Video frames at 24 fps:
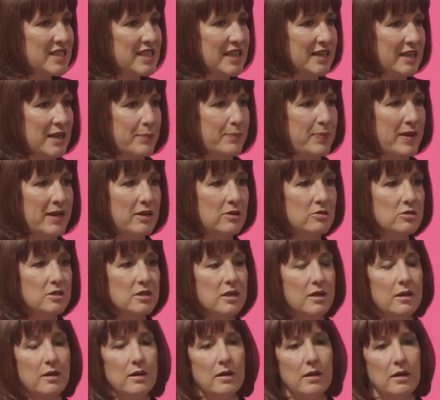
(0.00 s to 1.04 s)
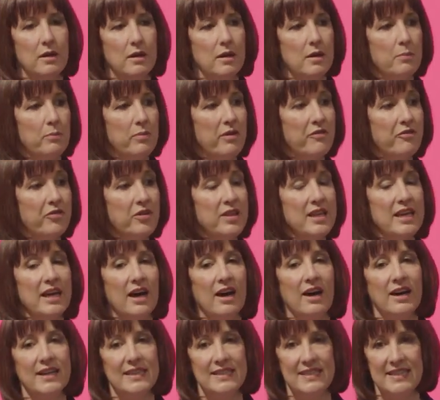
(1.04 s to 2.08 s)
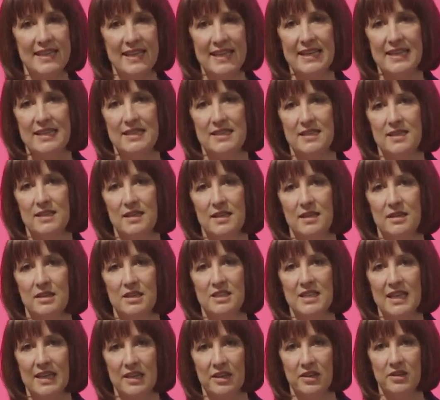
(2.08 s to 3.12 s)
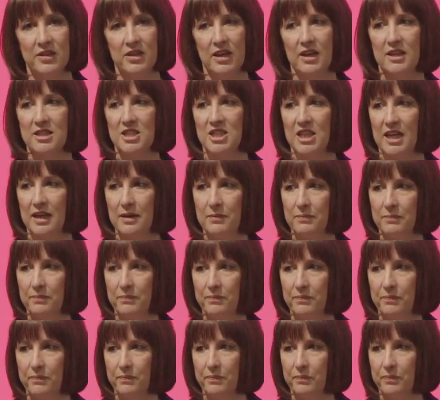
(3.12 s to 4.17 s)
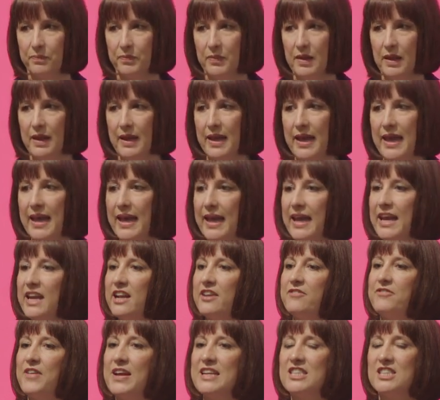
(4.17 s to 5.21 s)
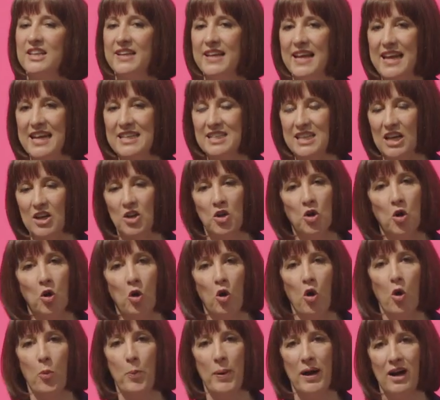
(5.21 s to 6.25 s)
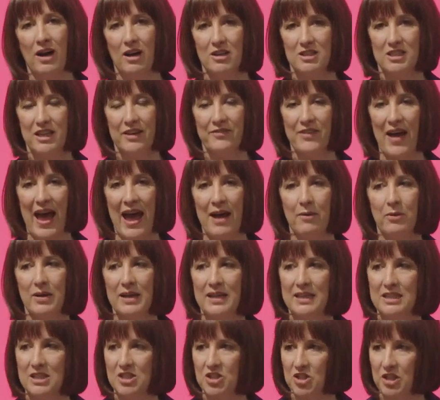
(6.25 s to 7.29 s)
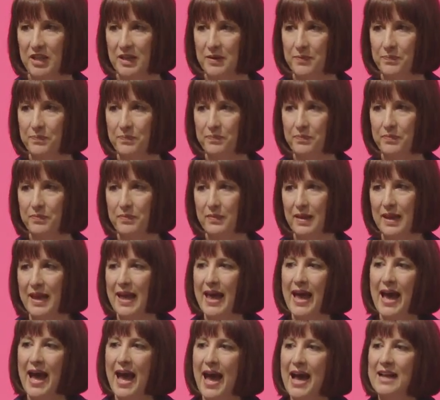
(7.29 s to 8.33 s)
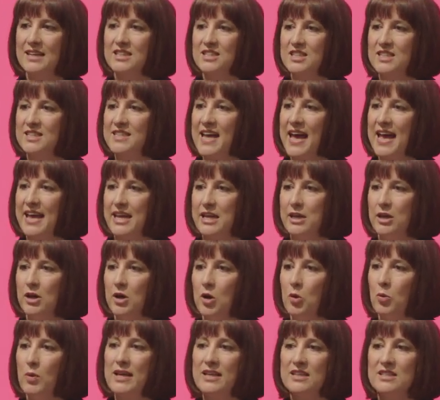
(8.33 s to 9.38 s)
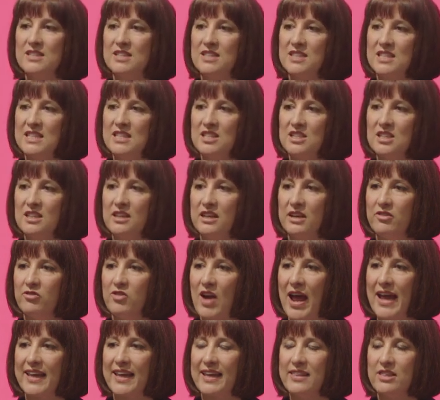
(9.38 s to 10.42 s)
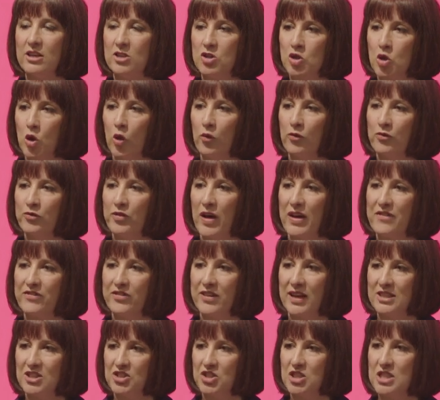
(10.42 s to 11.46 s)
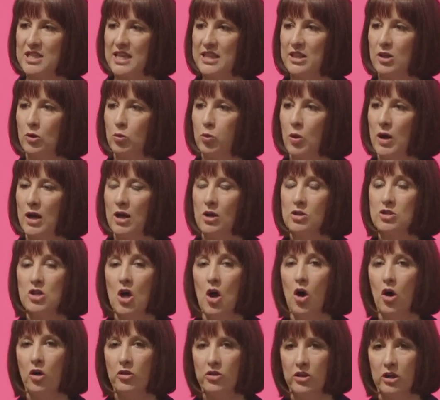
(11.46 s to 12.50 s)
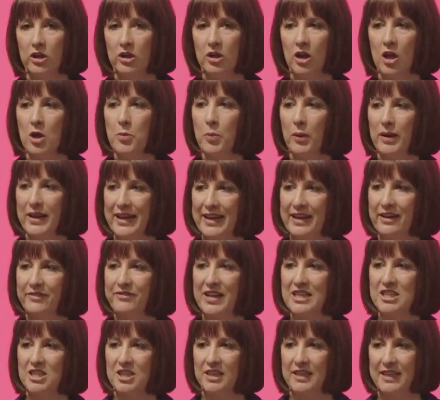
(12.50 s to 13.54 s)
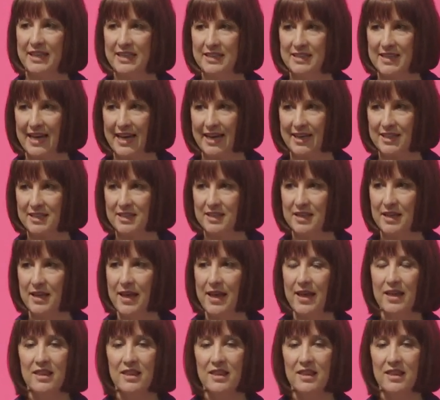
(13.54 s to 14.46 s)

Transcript: physically build, but for the ideas that it can nurture. Innovation is a core part of our history. And today, we consistently rank in the top five countries in the world on the Global Innovation Index,